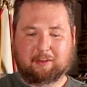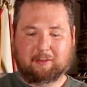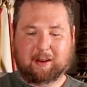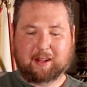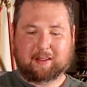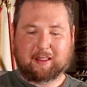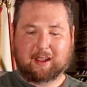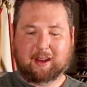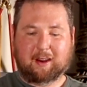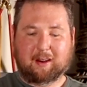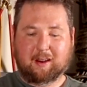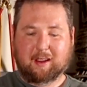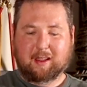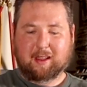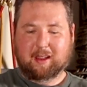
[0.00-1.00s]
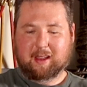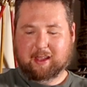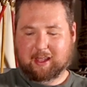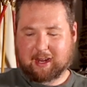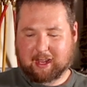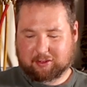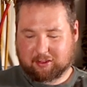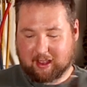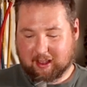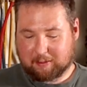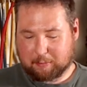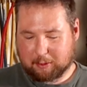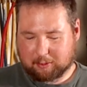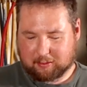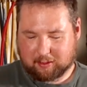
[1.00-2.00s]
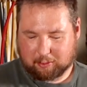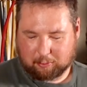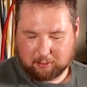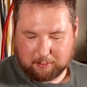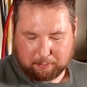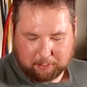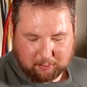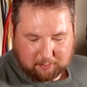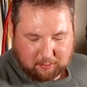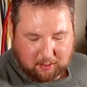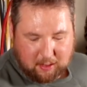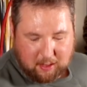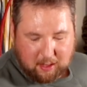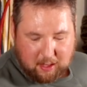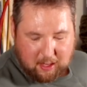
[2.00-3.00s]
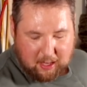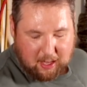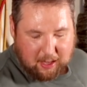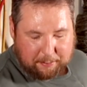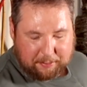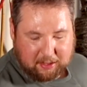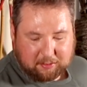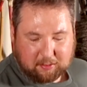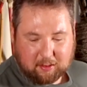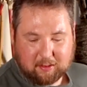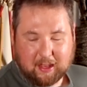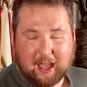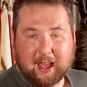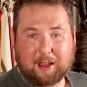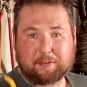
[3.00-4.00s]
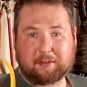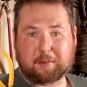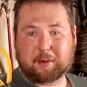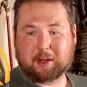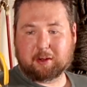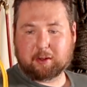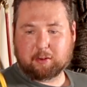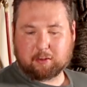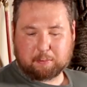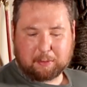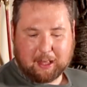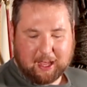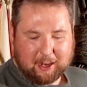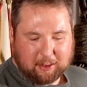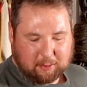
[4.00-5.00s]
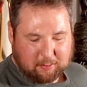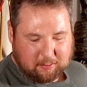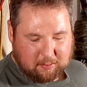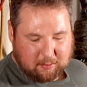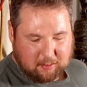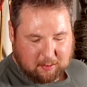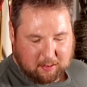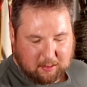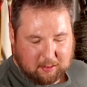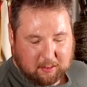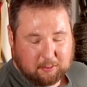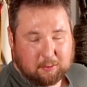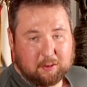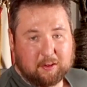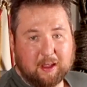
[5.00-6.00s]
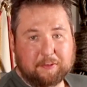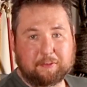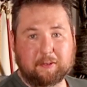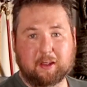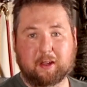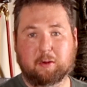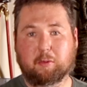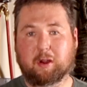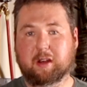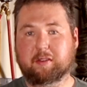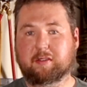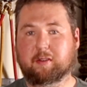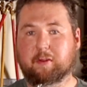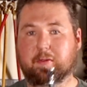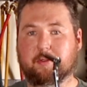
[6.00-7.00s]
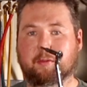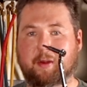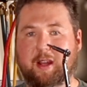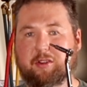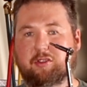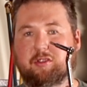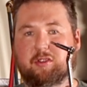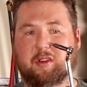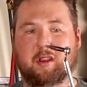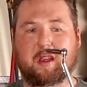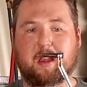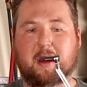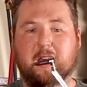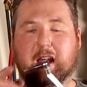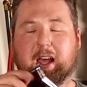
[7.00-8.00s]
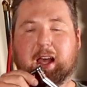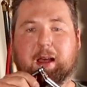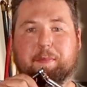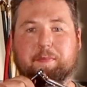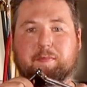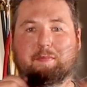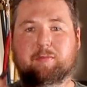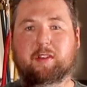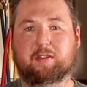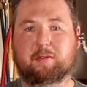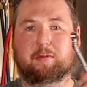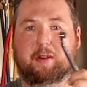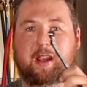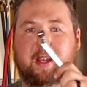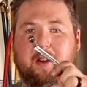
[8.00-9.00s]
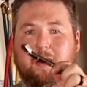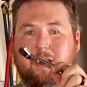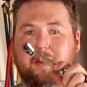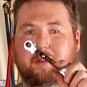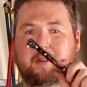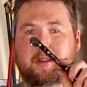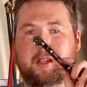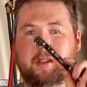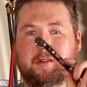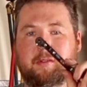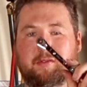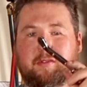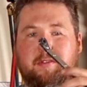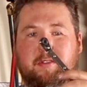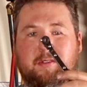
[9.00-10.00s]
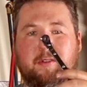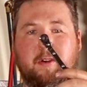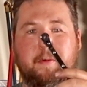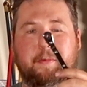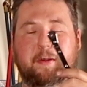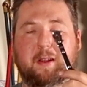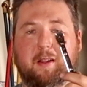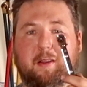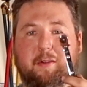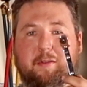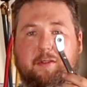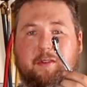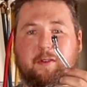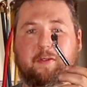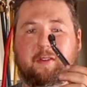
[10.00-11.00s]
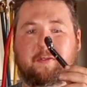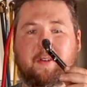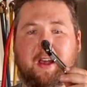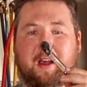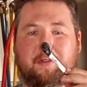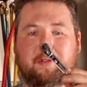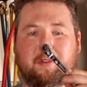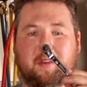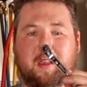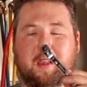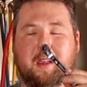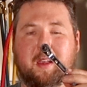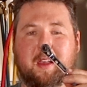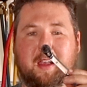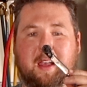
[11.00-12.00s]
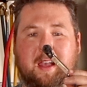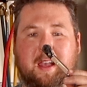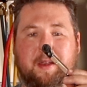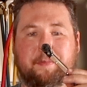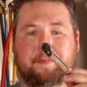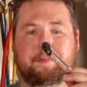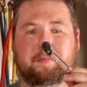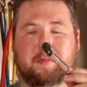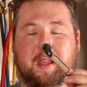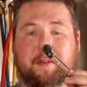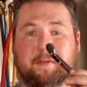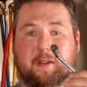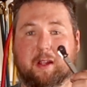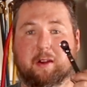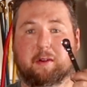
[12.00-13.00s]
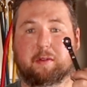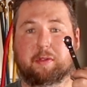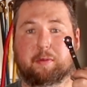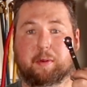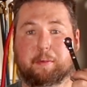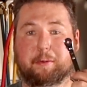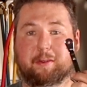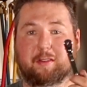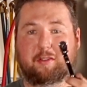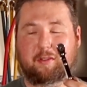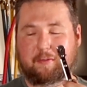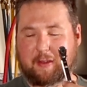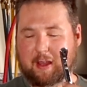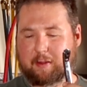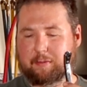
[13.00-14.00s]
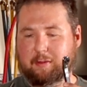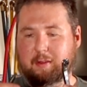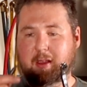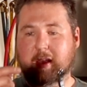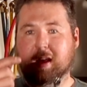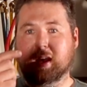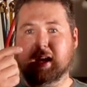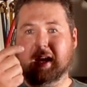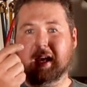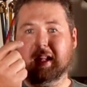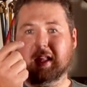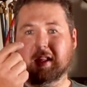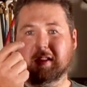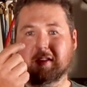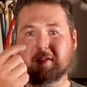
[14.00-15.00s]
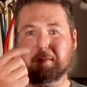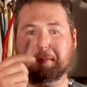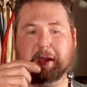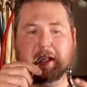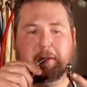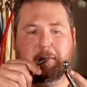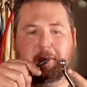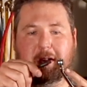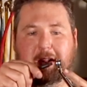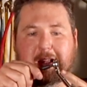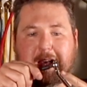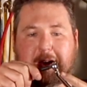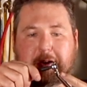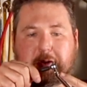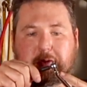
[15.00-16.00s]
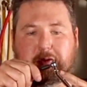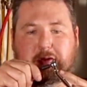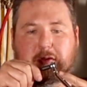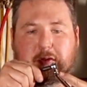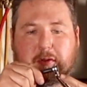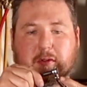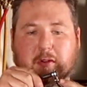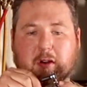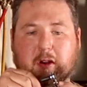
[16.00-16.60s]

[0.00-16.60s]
right there. Uh, it actually has built-in crimpers. Um, it's good to have some needle nose pliers. You're definitely going to want a service wrench. Um, this right here you can use to open and close service valves um, if they're three position valves. And then this bit will allow you to